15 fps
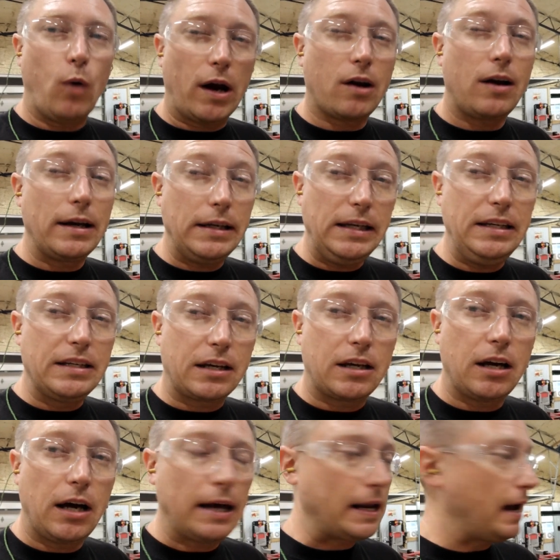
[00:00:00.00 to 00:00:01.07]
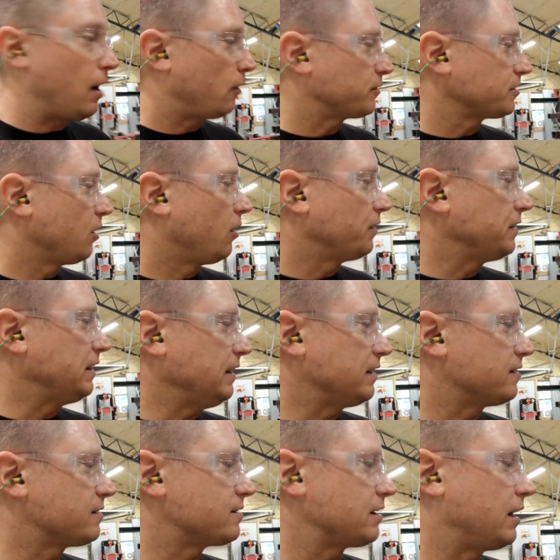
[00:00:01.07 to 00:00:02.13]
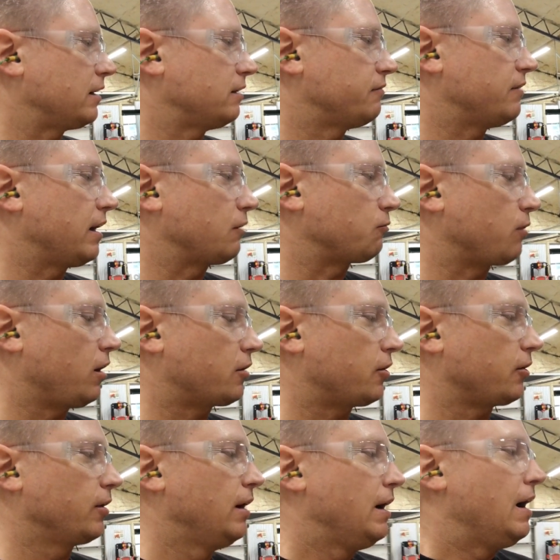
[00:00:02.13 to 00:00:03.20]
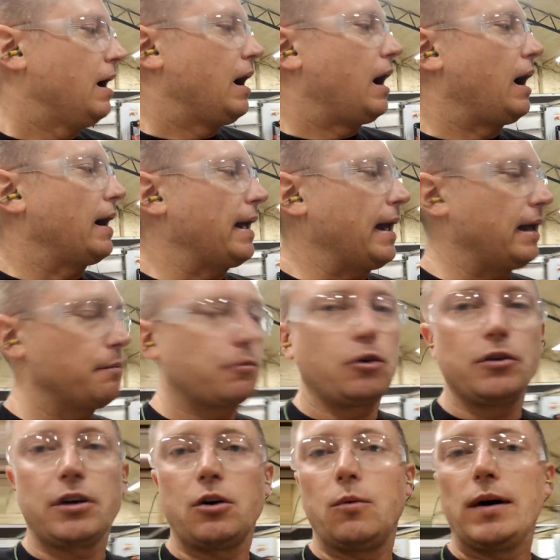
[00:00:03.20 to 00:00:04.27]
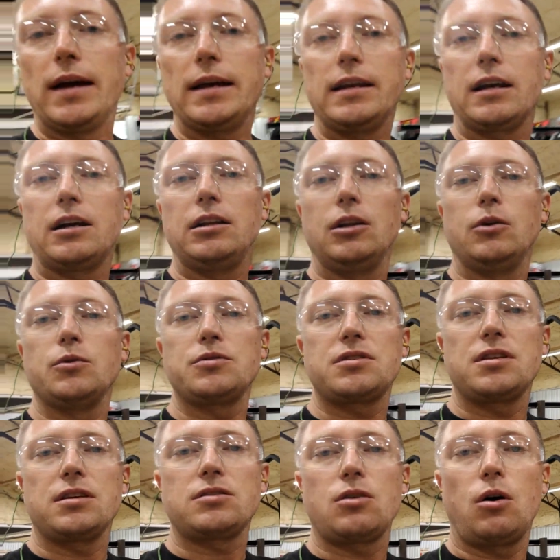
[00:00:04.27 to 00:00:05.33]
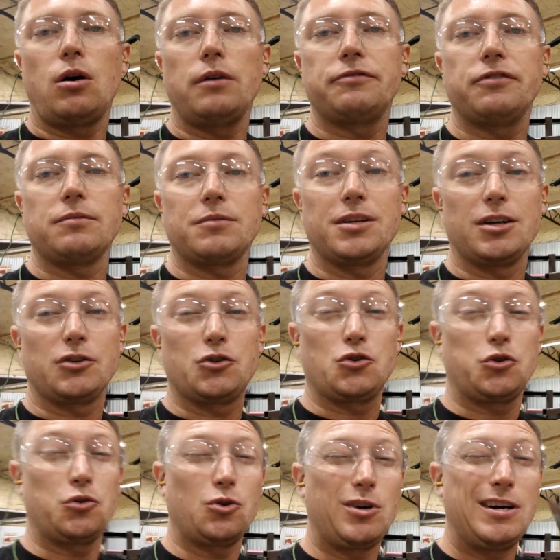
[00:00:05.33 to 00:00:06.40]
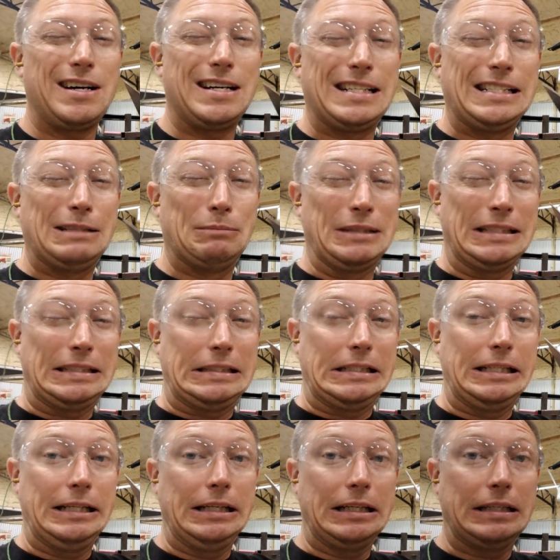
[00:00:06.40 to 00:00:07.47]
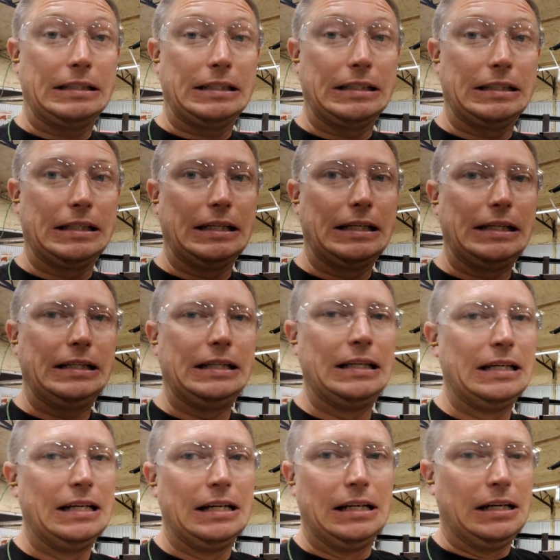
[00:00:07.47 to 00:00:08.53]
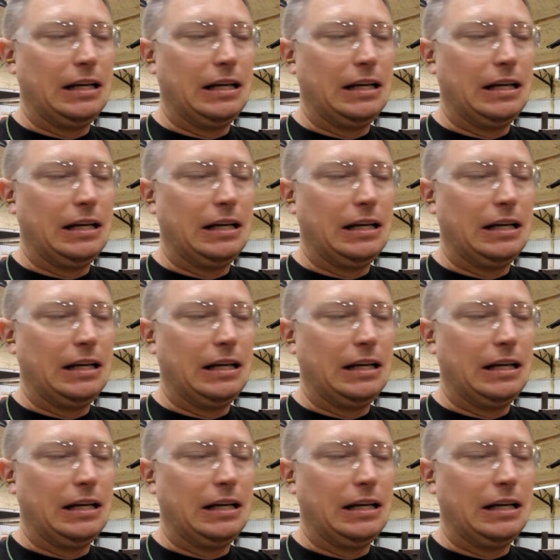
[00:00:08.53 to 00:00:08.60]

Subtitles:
where I need to cut out on the inside of that rocker. I am going to go ahead and close this off. I'm going to try my TIG today.